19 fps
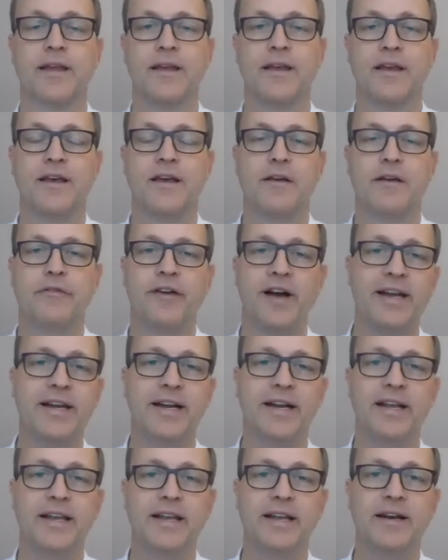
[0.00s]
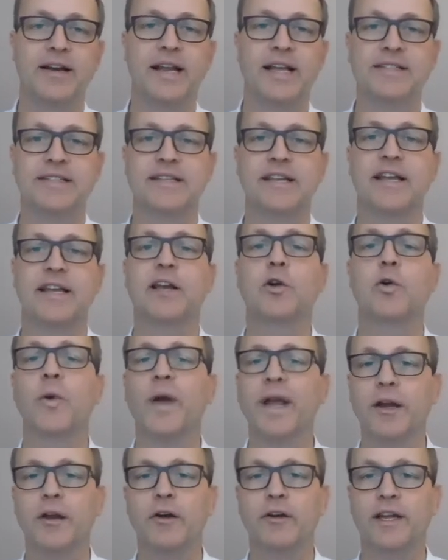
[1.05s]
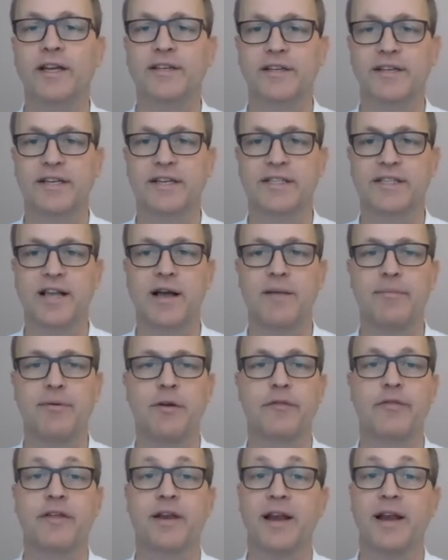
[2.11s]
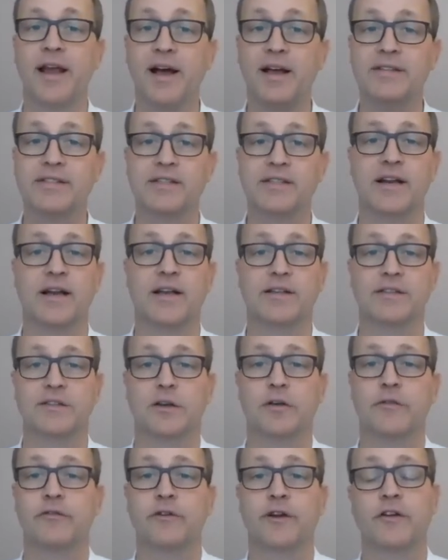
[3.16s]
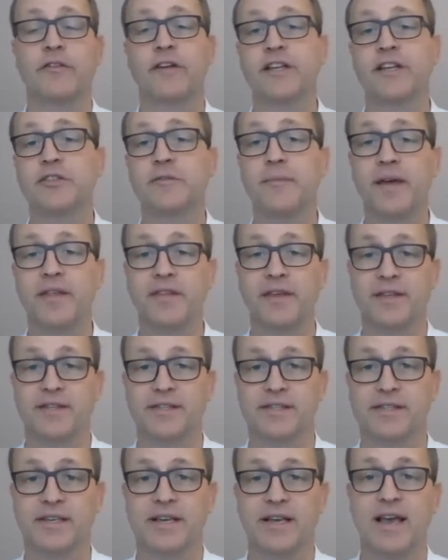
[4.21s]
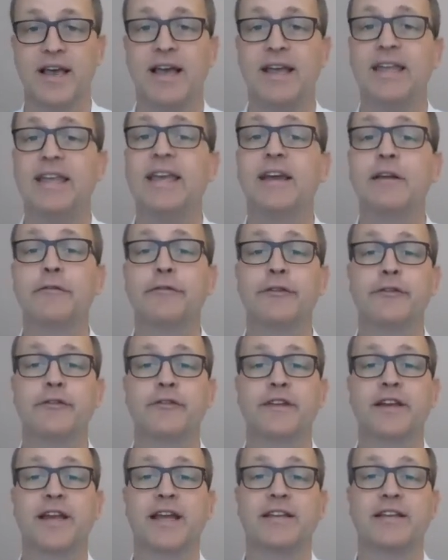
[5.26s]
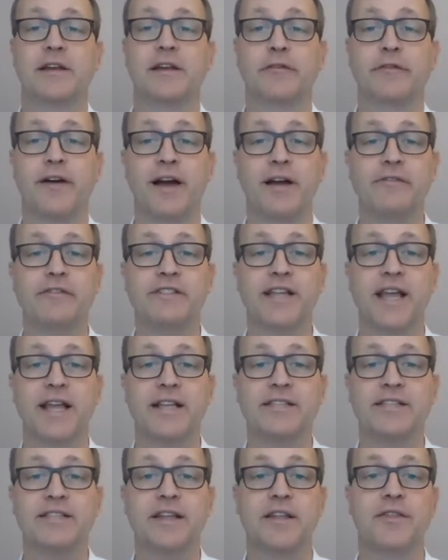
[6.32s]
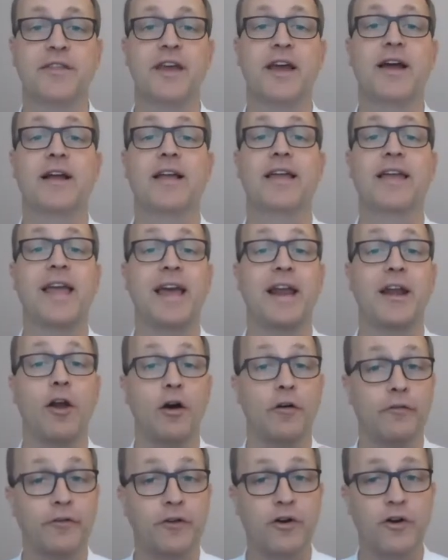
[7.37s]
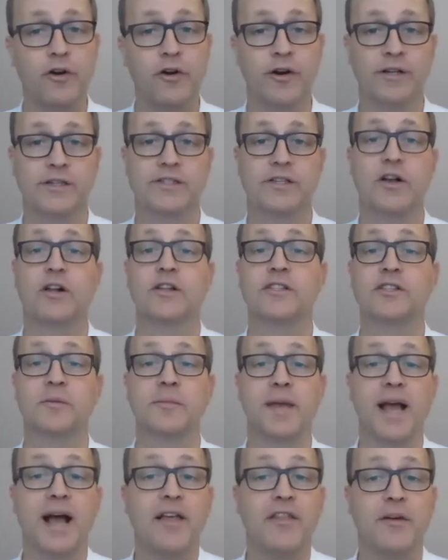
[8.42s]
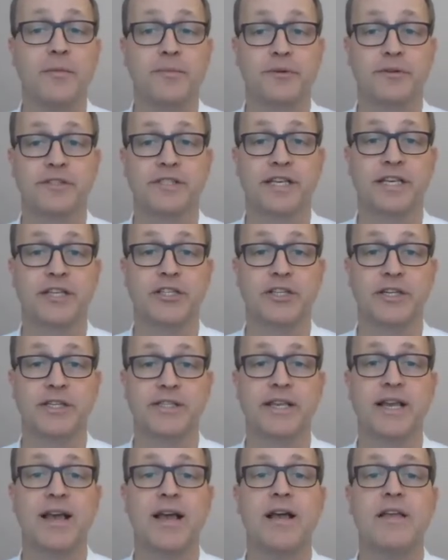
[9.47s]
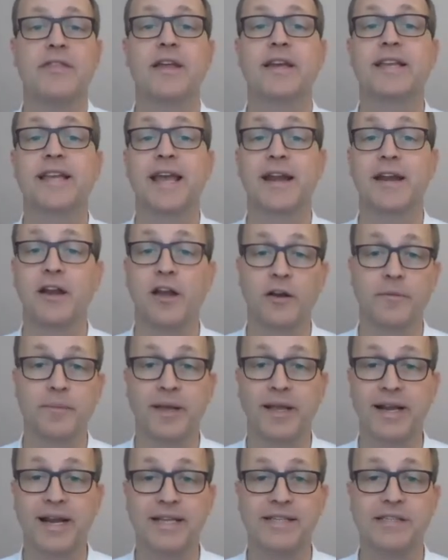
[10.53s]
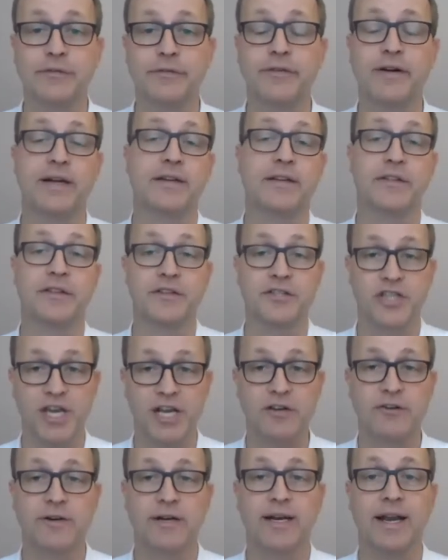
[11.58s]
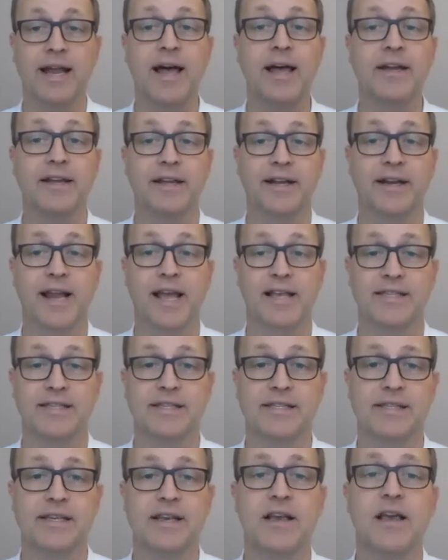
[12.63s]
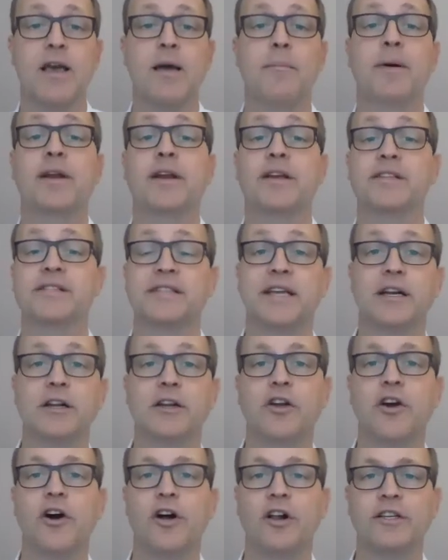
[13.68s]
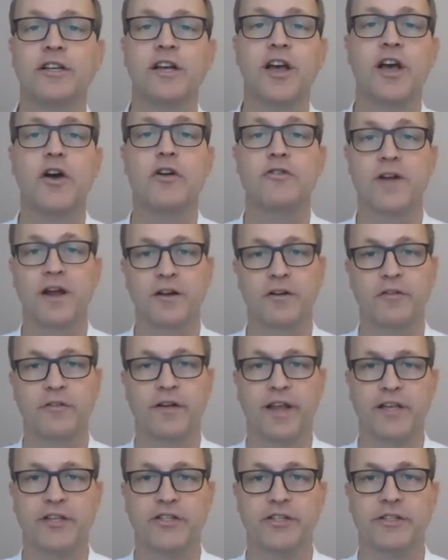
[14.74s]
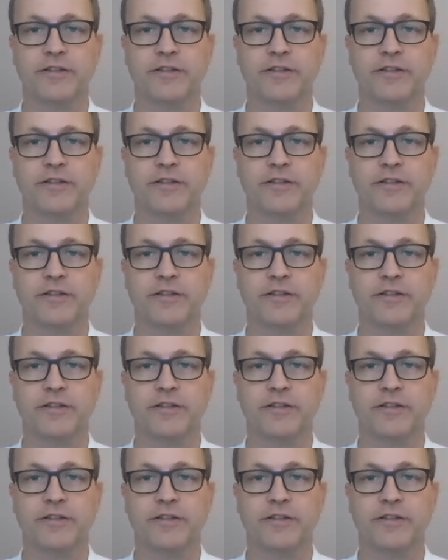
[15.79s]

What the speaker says: Finally, let's take a quick look at an example of the last class of renovation methods. EN 15885 states that there can, of course, also be other procedures that cannot be classified in the general lining classes, but are still called renovation.